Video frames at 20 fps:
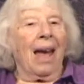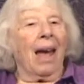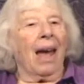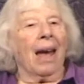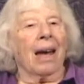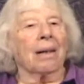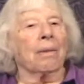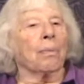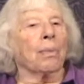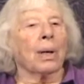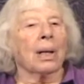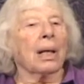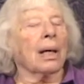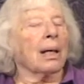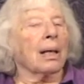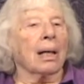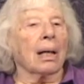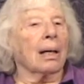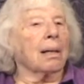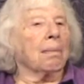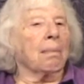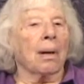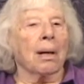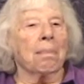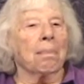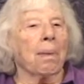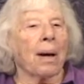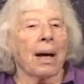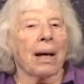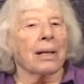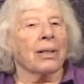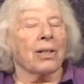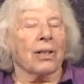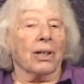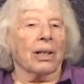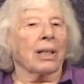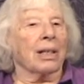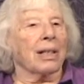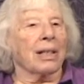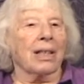And when I got my
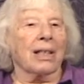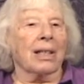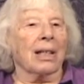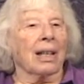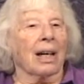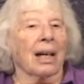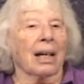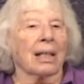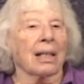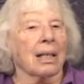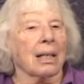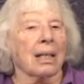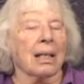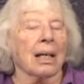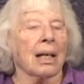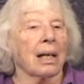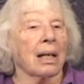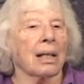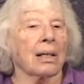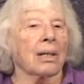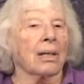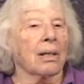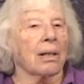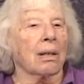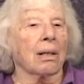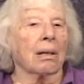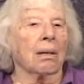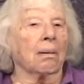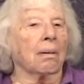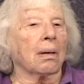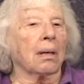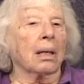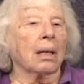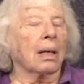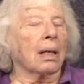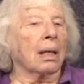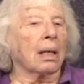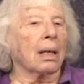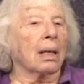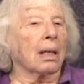bachelor's, I decided to go
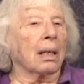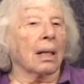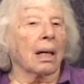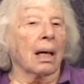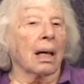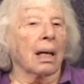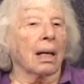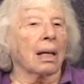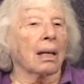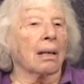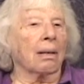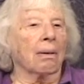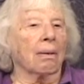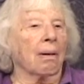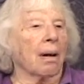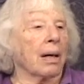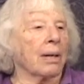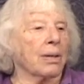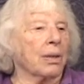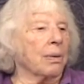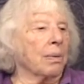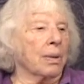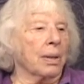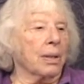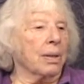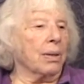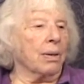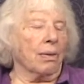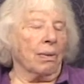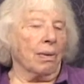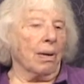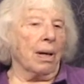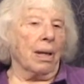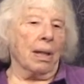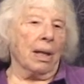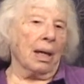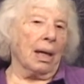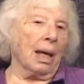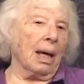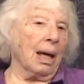on and get a graduate degree,
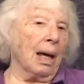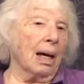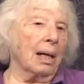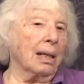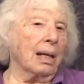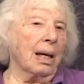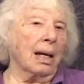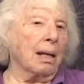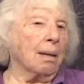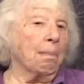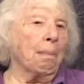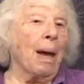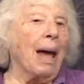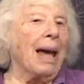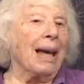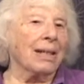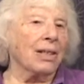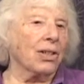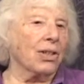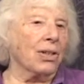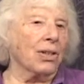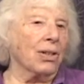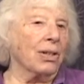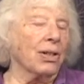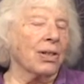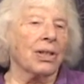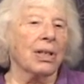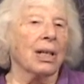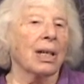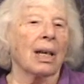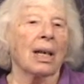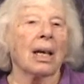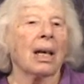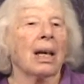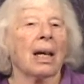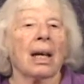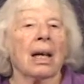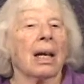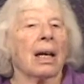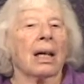thinking I'd get a master's
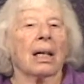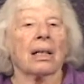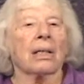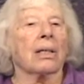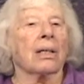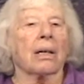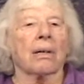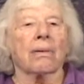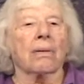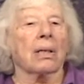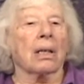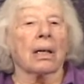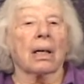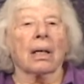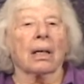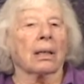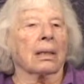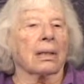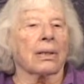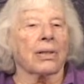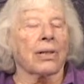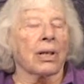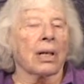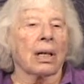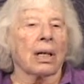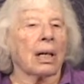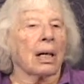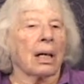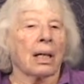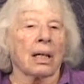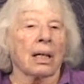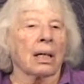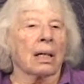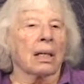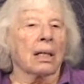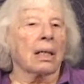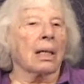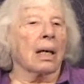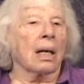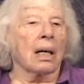in sociology. And I
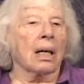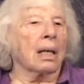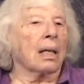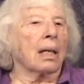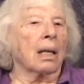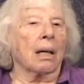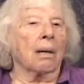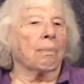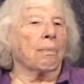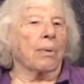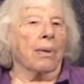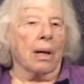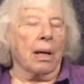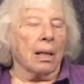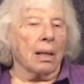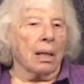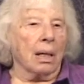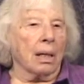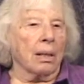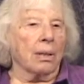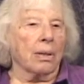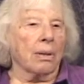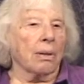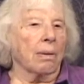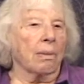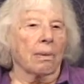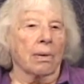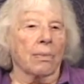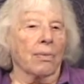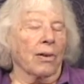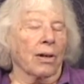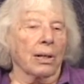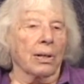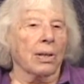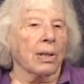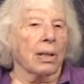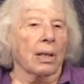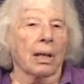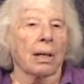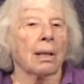started at Brandeis
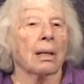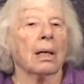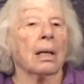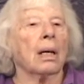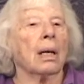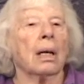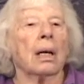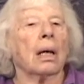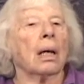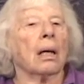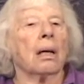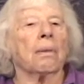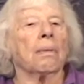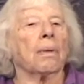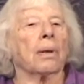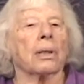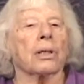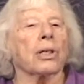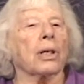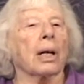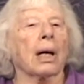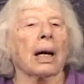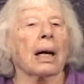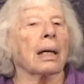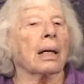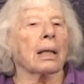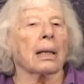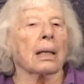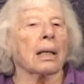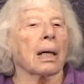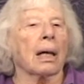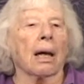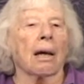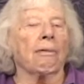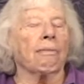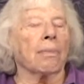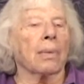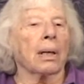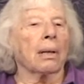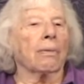University, which kindly
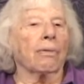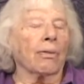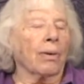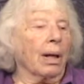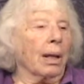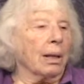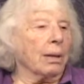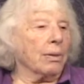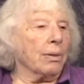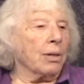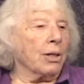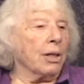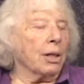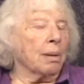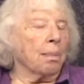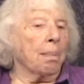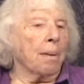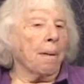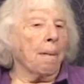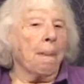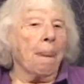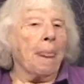gave me a fellowship.